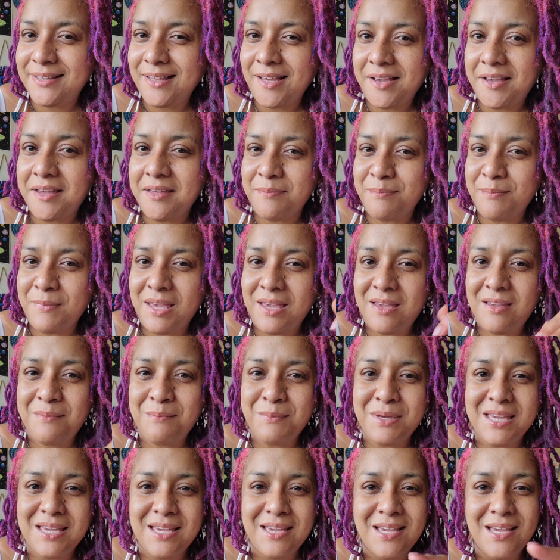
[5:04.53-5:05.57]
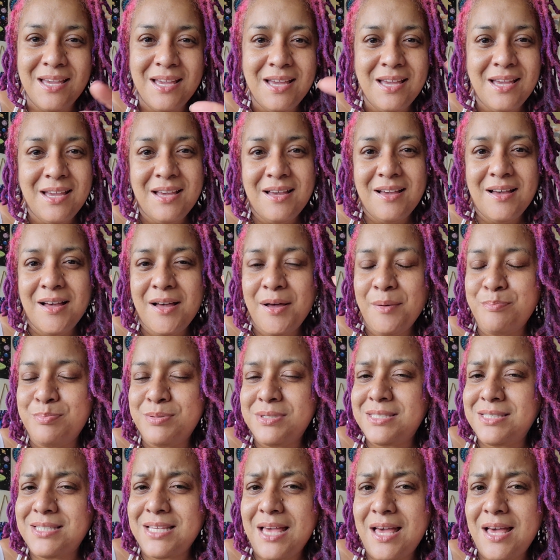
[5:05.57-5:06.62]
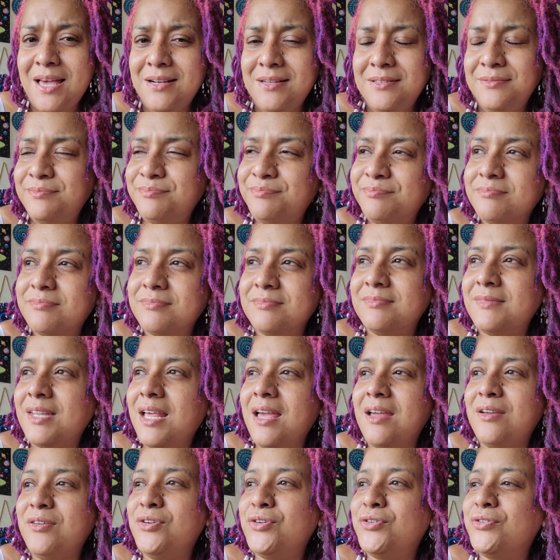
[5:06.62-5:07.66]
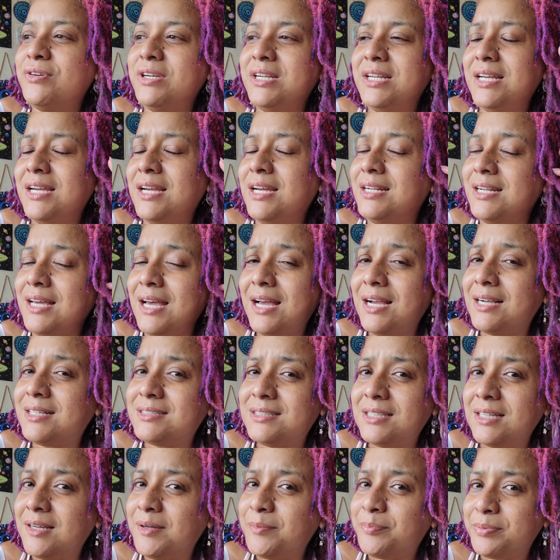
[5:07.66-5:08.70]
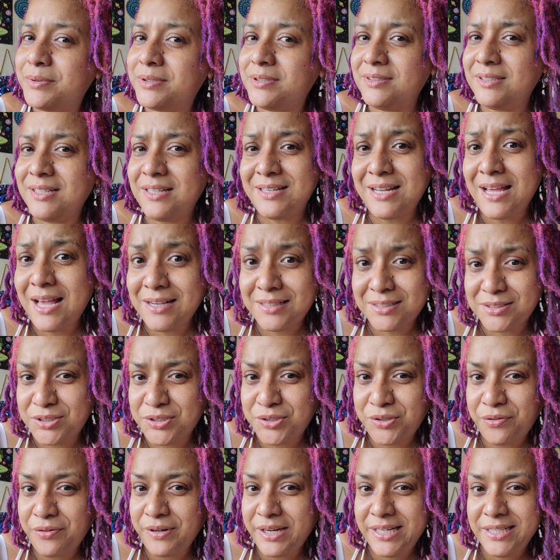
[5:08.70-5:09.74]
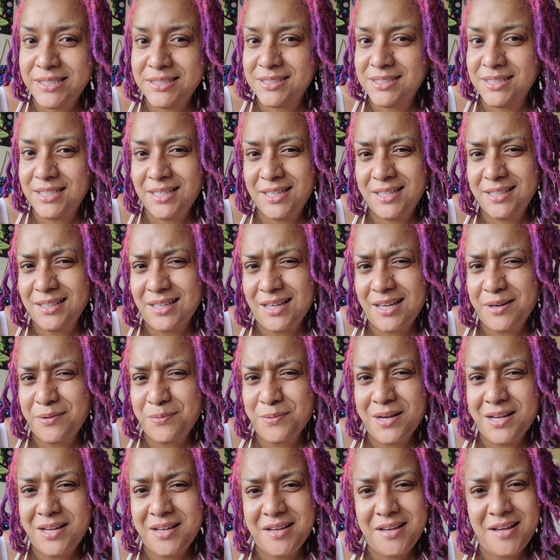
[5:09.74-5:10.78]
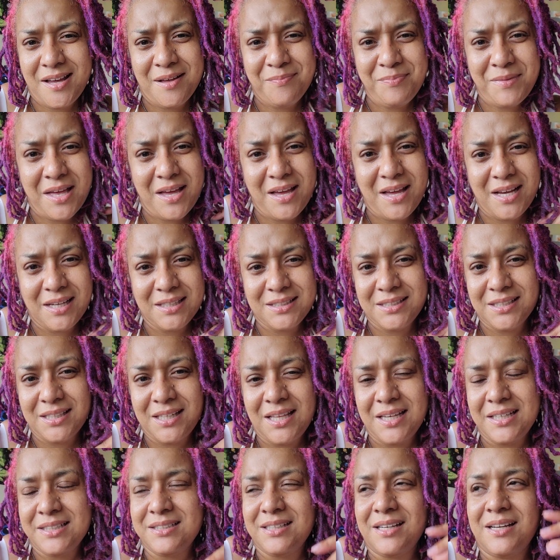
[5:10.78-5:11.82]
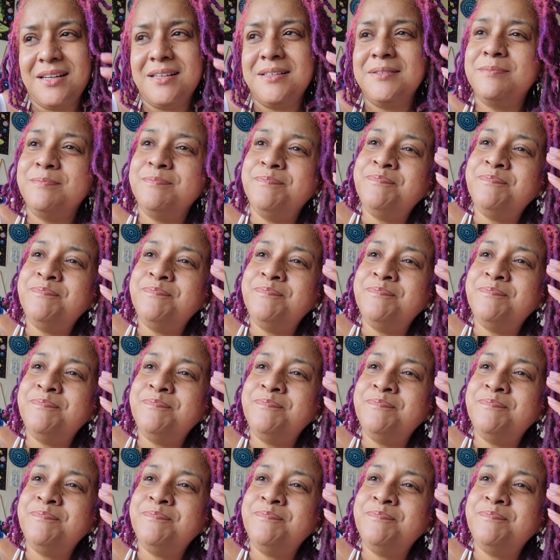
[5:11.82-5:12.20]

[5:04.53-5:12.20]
that can make me upset and angry and act up and act crazy. Like, what? I'm not acting like that.